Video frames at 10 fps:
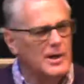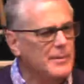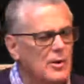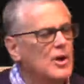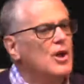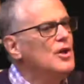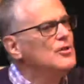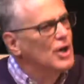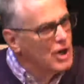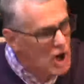about
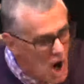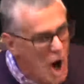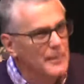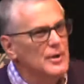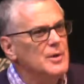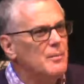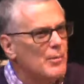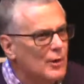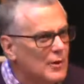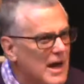the common
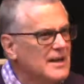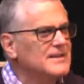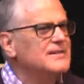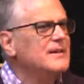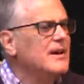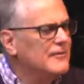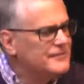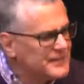morality of the